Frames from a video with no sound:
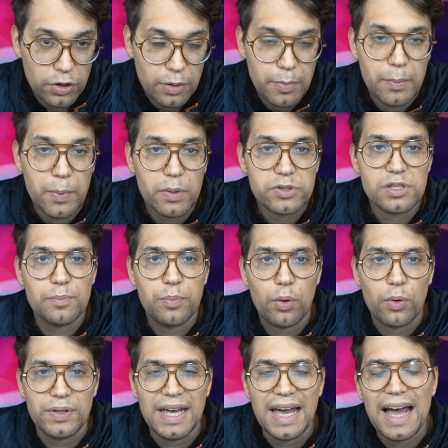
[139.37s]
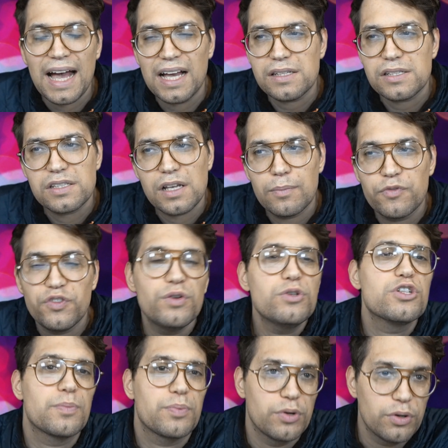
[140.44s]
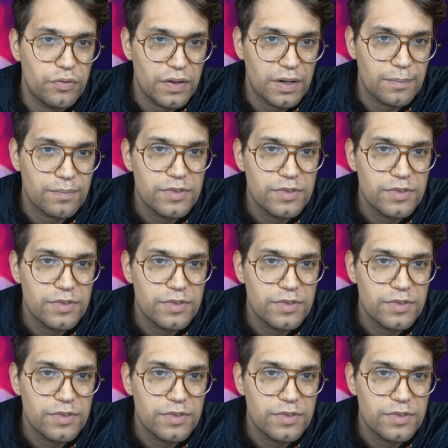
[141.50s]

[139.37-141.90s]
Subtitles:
but most importantly, has some future proofing.